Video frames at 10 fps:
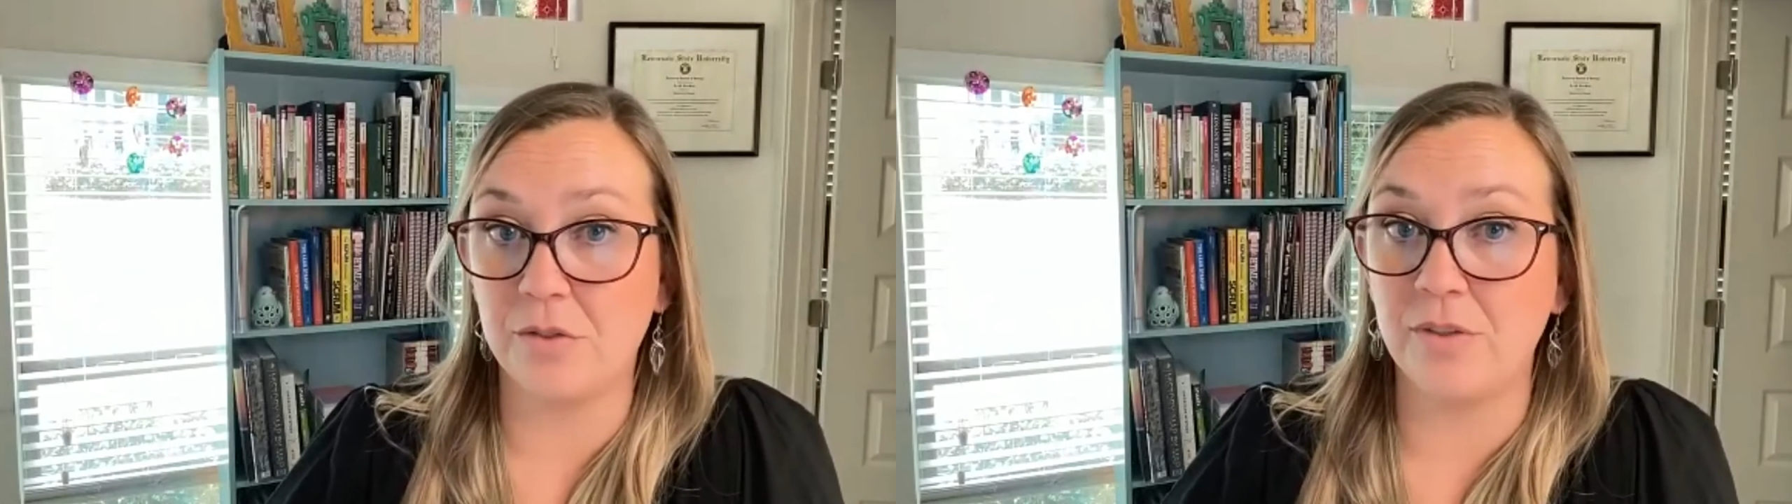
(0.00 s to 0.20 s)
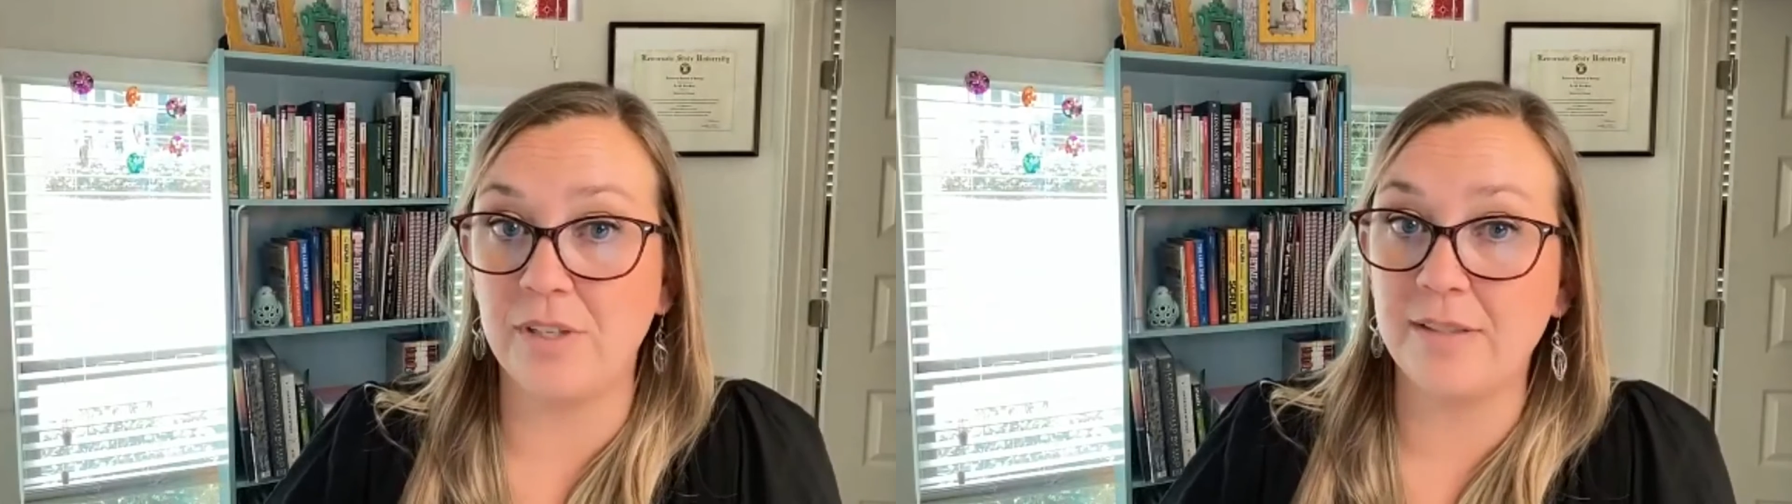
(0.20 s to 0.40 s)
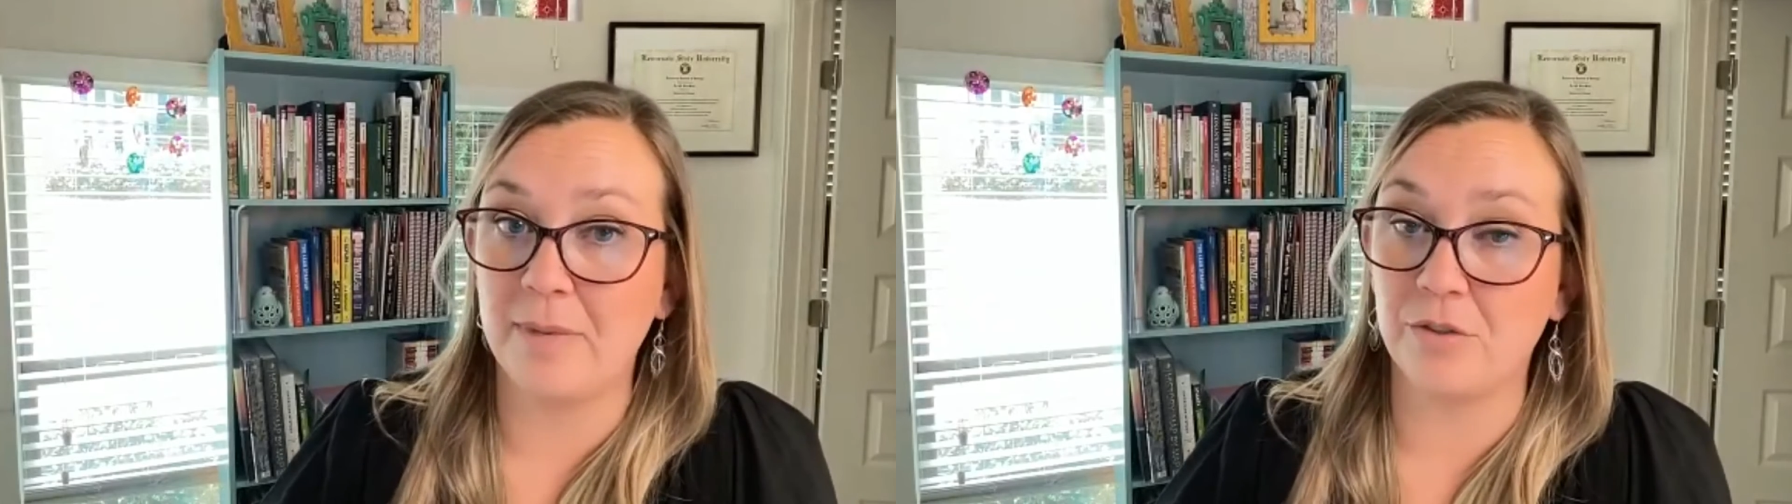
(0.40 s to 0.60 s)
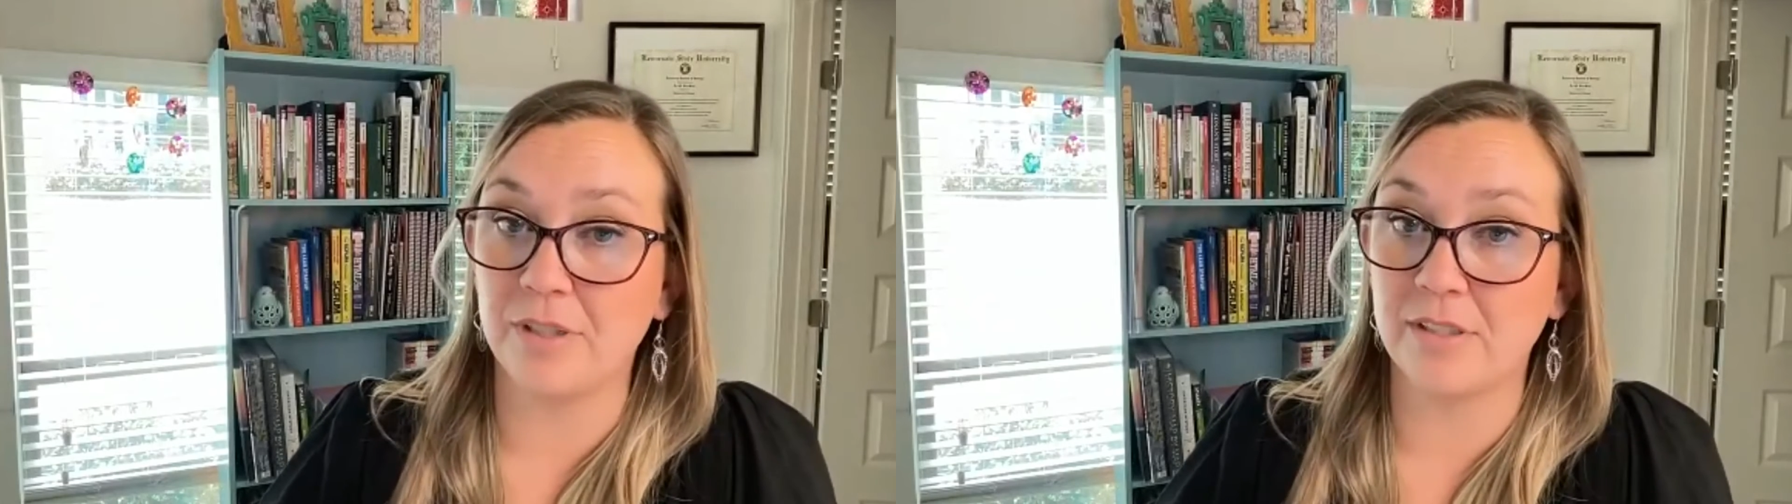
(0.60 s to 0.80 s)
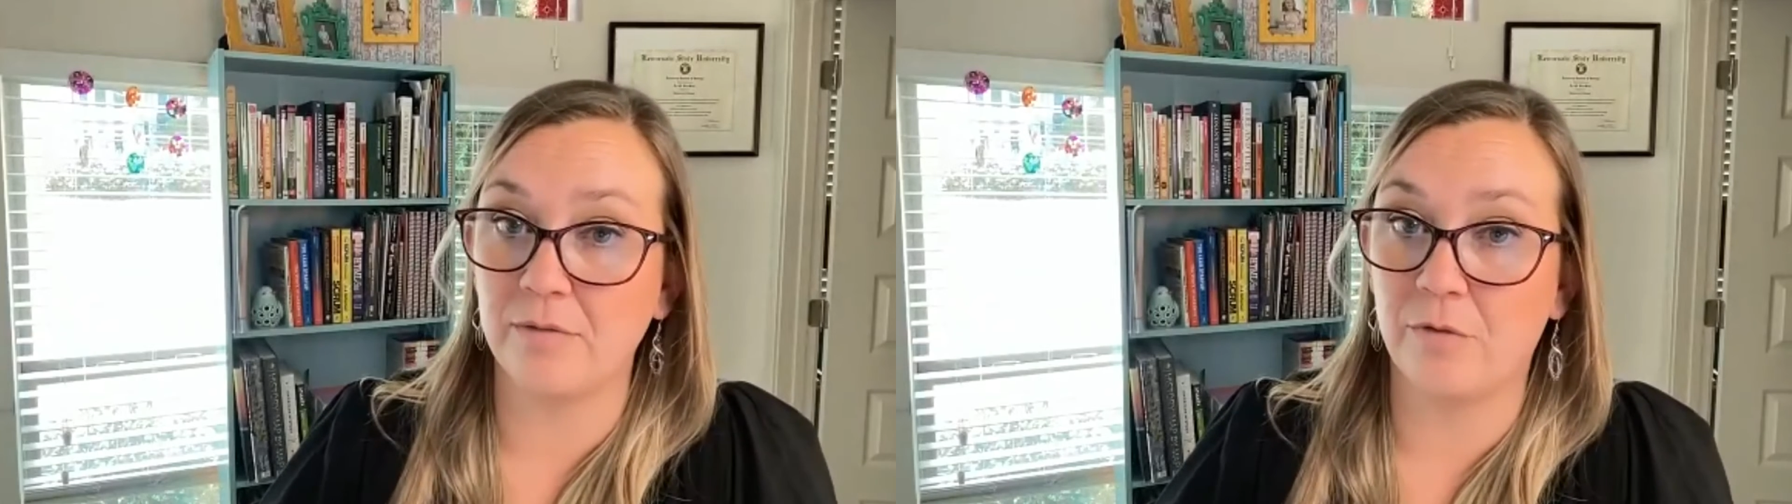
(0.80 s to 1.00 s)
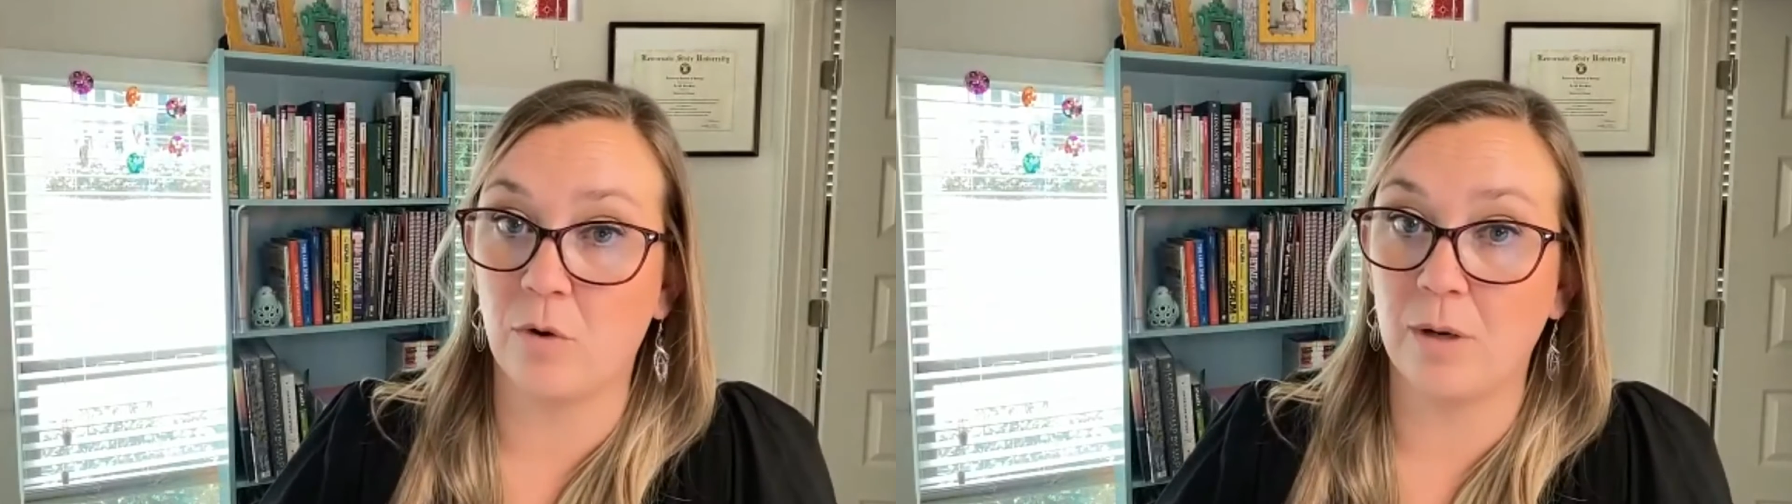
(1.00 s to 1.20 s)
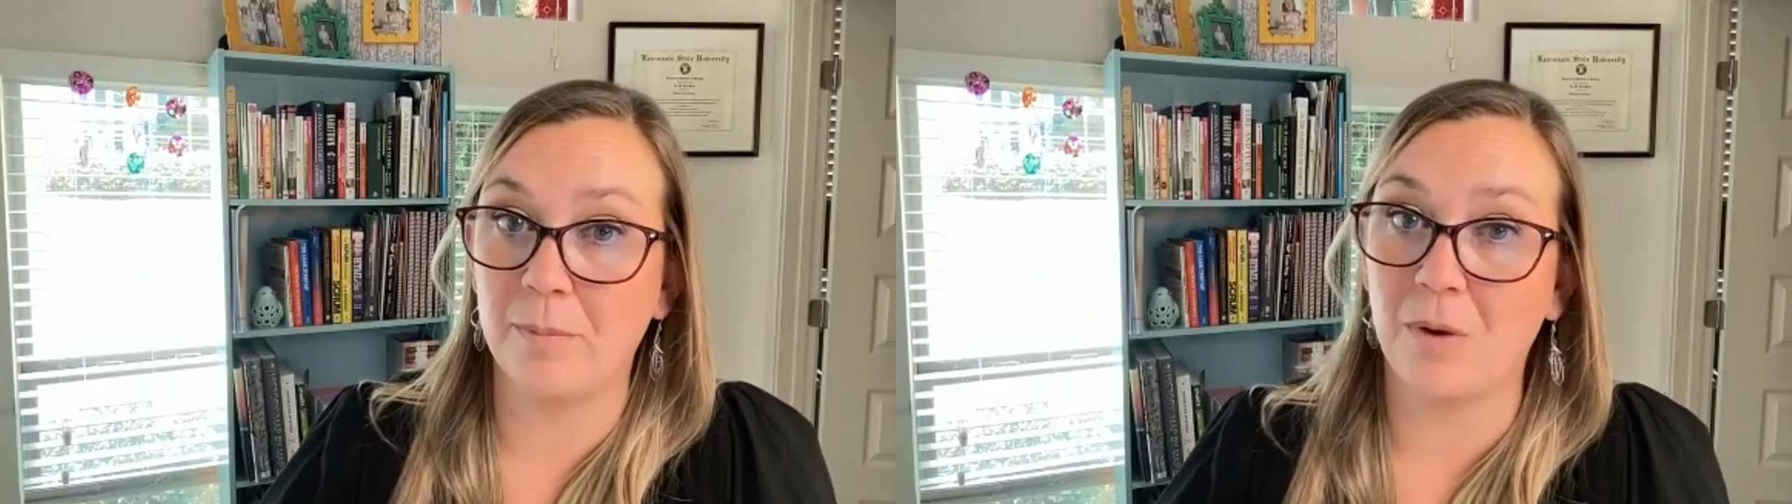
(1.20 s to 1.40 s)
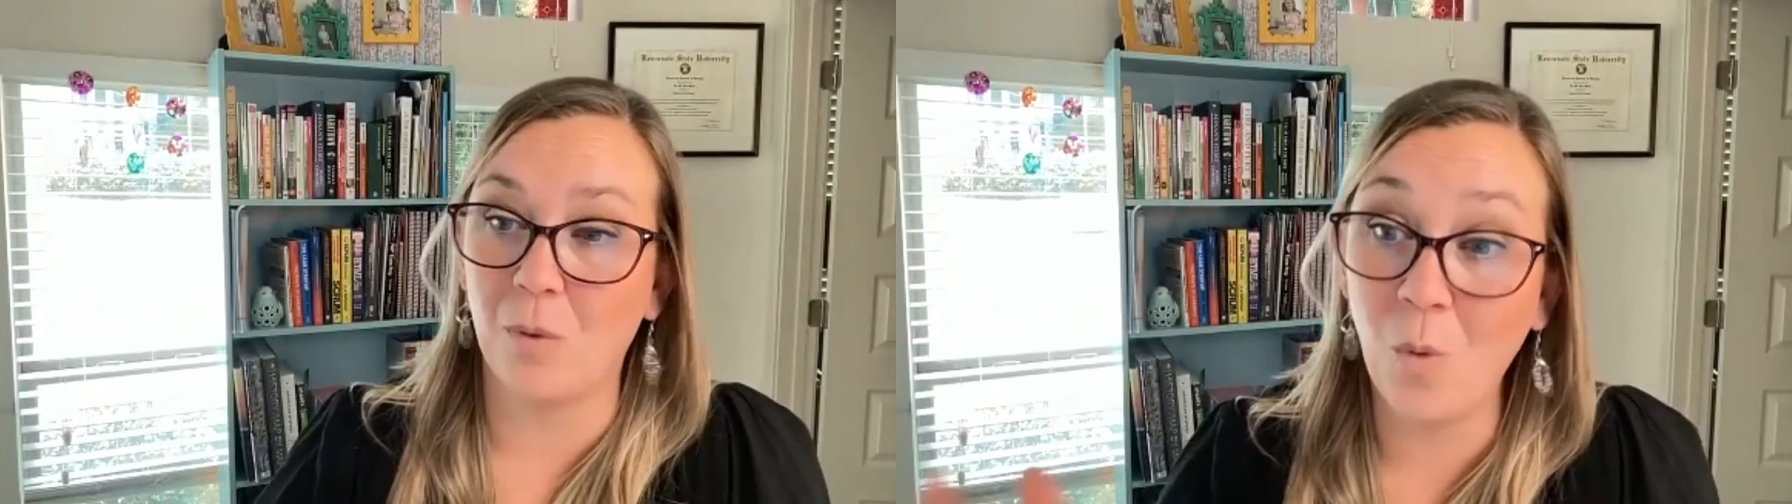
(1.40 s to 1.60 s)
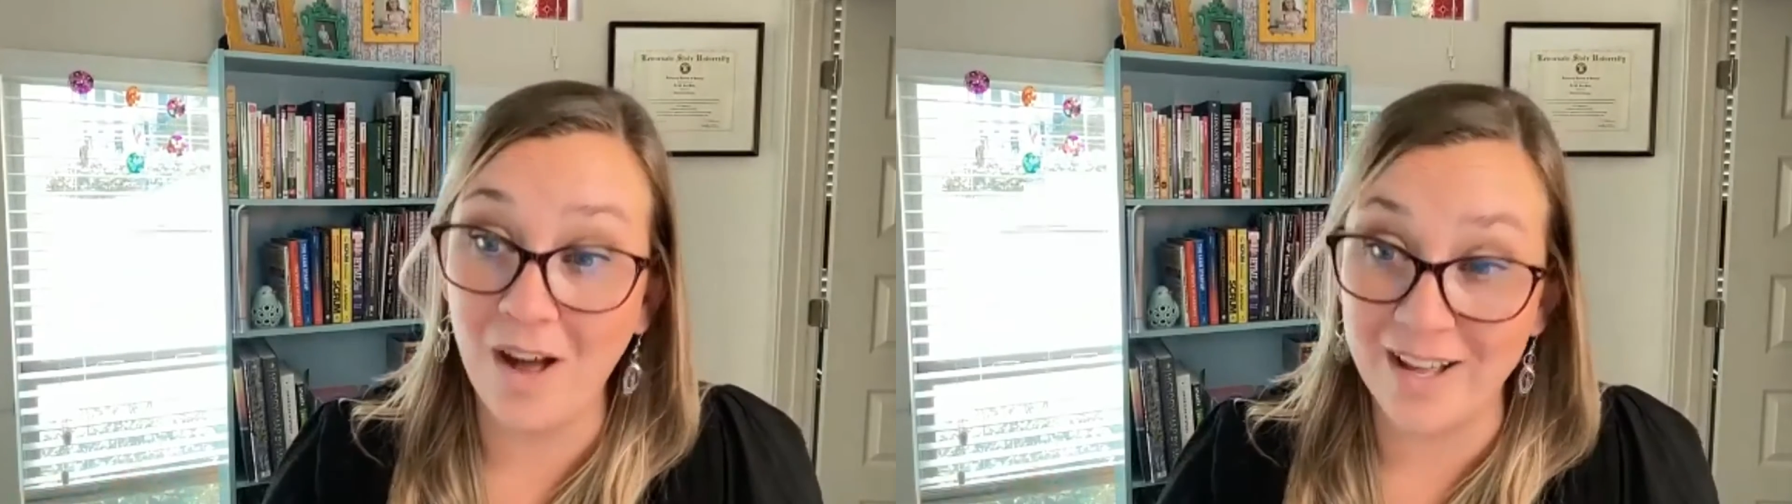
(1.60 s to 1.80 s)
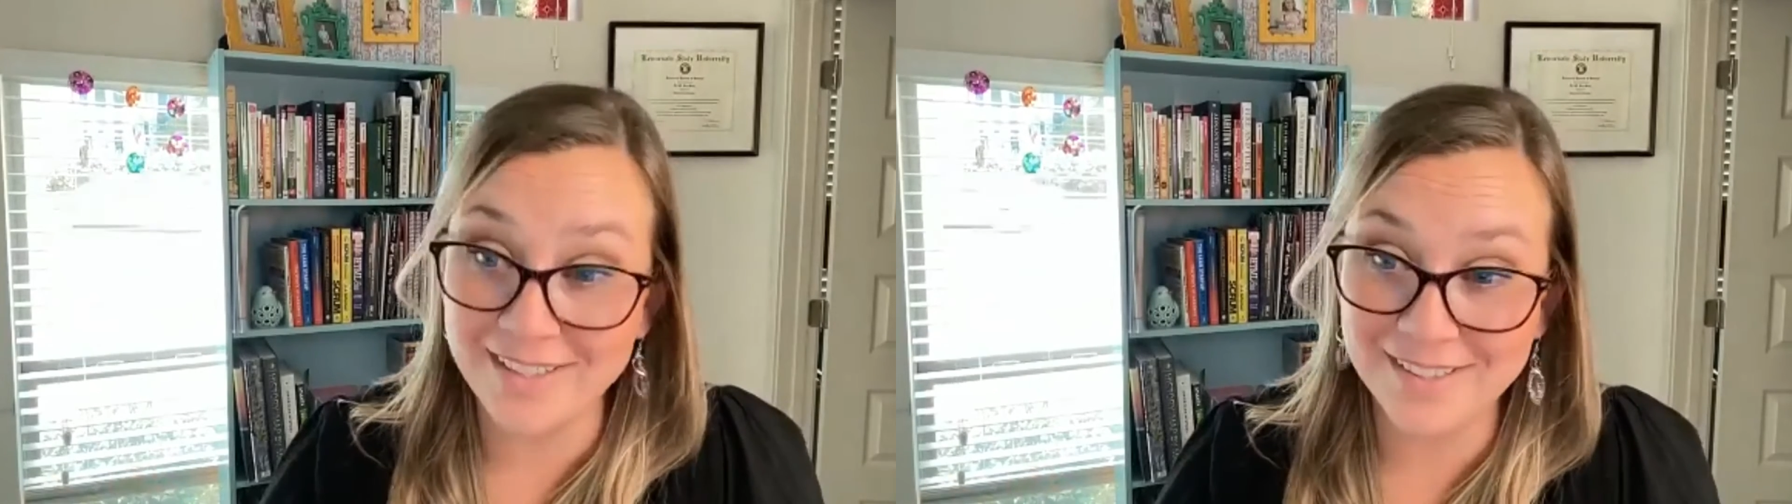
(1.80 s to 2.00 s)
do these metrics inform
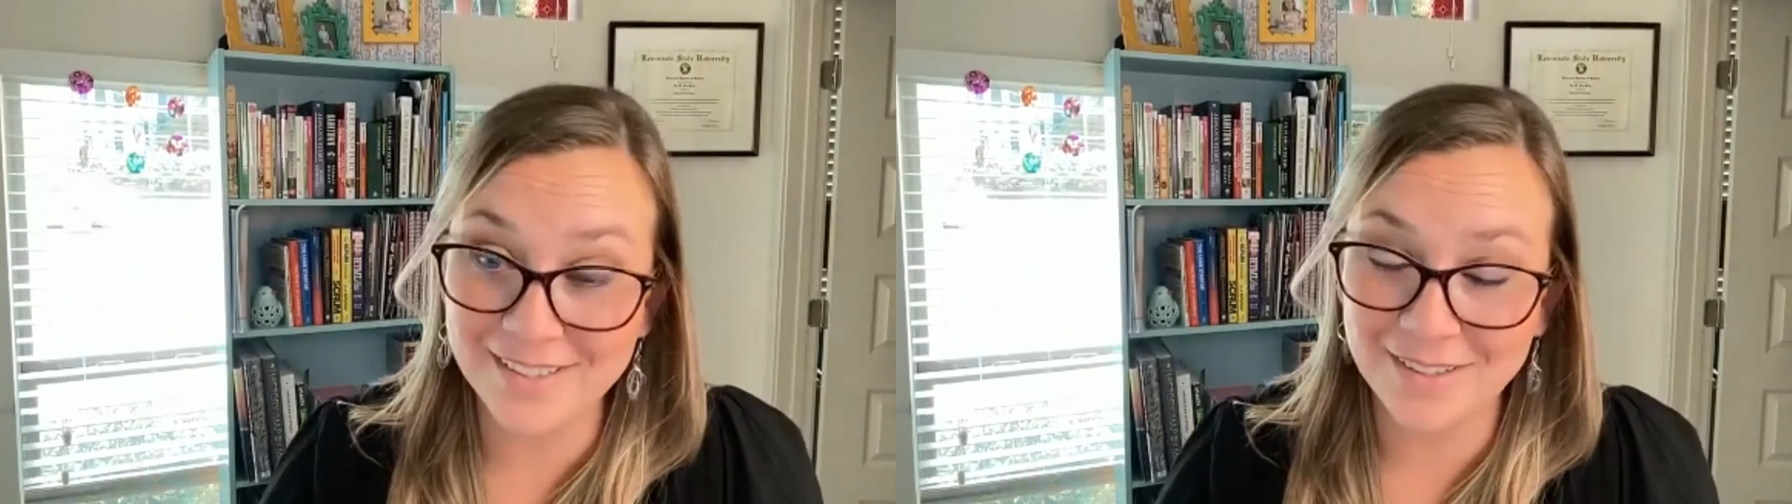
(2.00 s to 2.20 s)
what